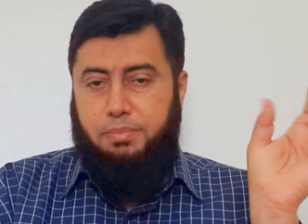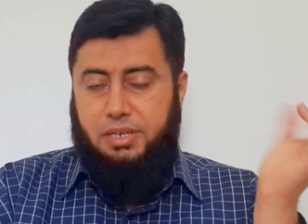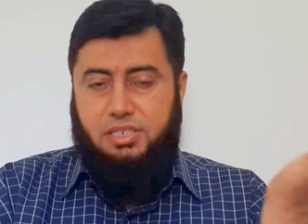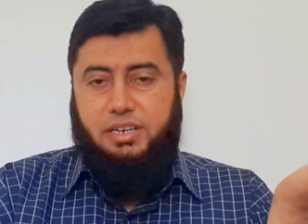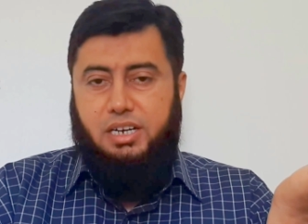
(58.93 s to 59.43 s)

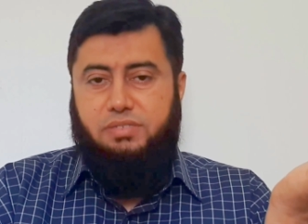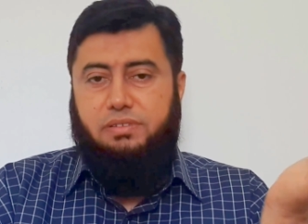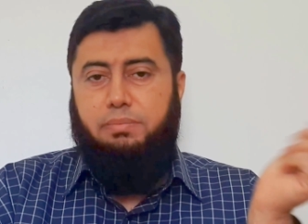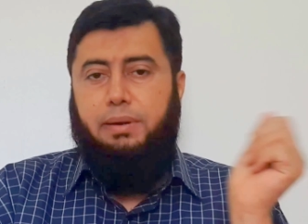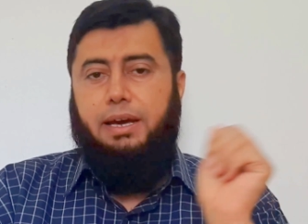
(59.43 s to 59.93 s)
P stands
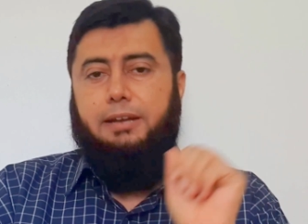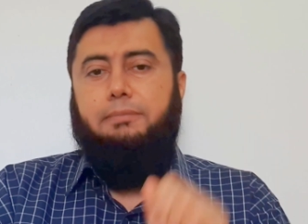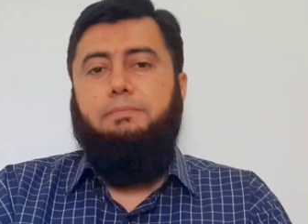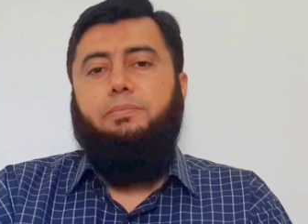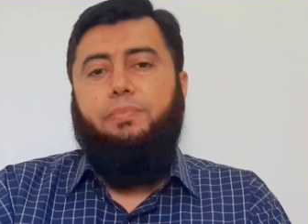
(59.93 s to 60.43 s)
for plan.
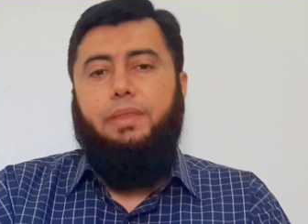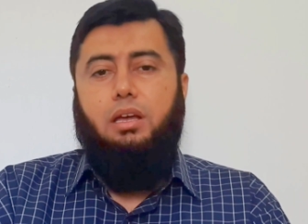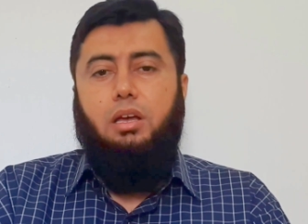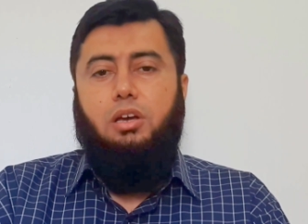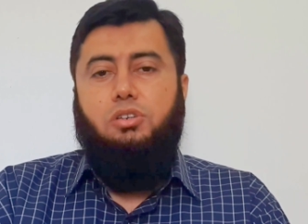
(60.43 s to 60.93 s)

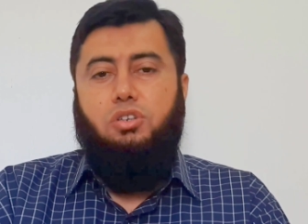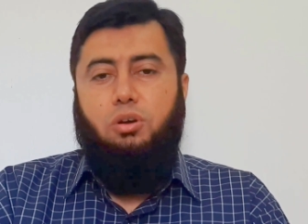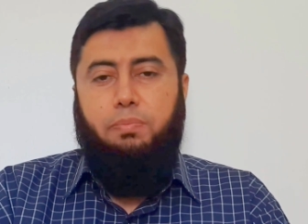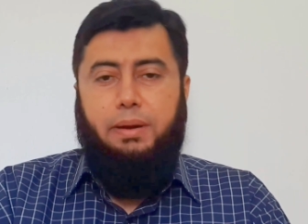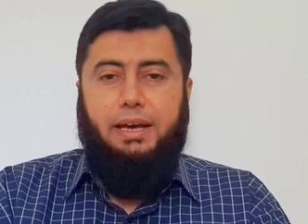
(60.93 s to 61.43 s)

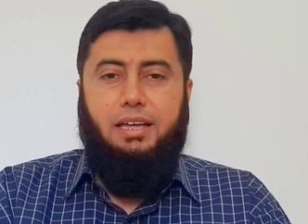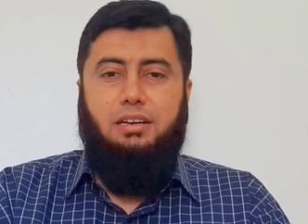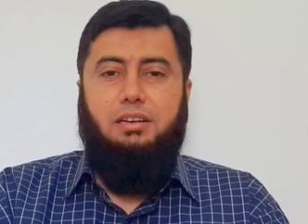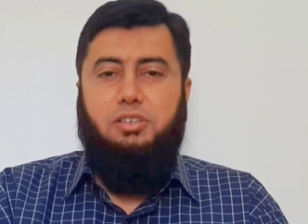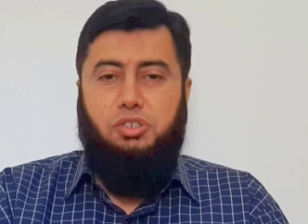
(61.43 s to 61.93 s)
So
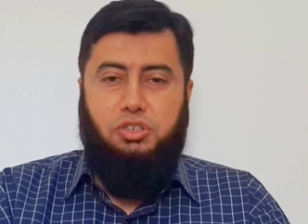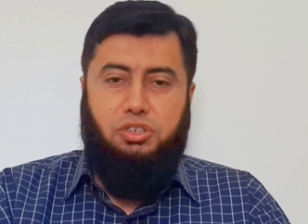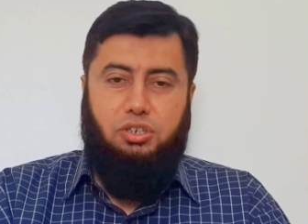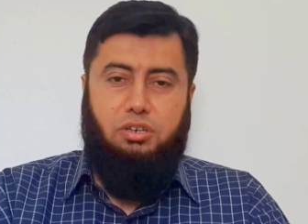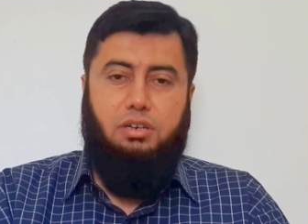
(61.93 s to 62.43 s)
plan
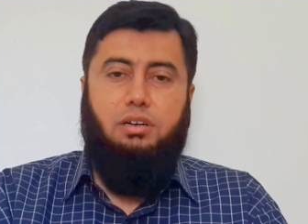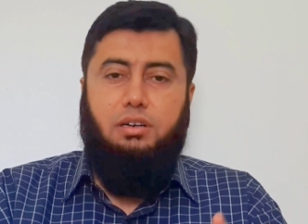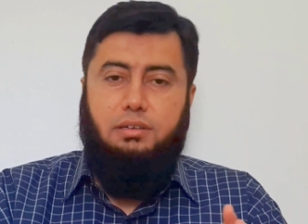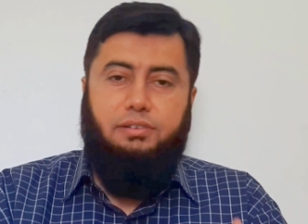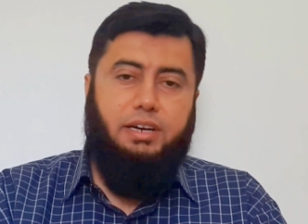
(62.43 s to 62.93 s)
your
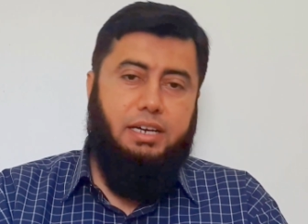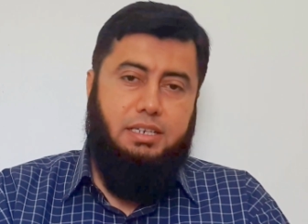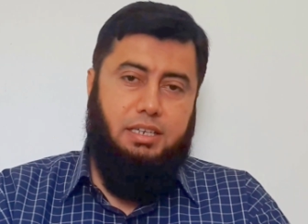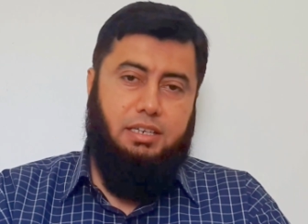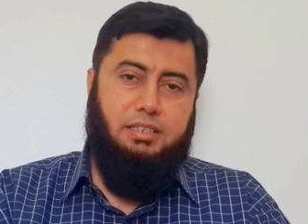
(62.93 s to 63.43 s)

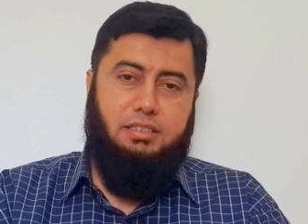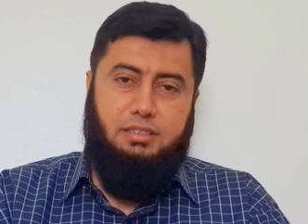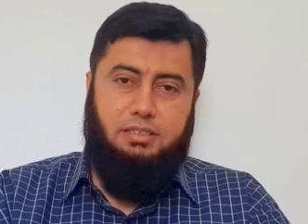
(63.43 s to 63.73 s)
writing.